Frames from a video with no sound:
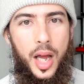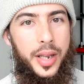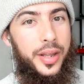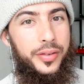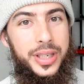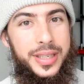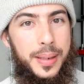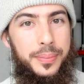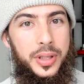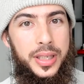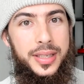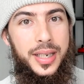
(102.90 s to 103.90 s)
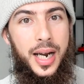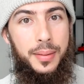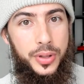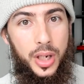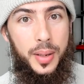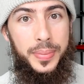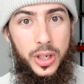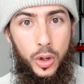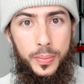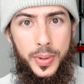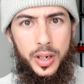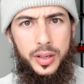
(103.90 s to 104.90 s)
Another example is Abdullah bin
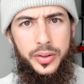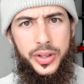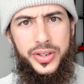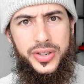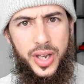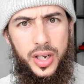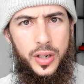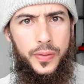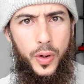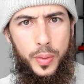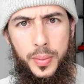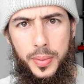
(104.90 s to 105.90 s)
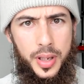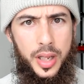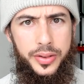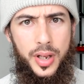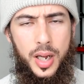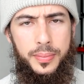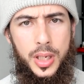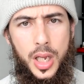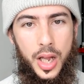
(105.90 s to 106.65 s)
Umar, the son of Amr al-Khattab.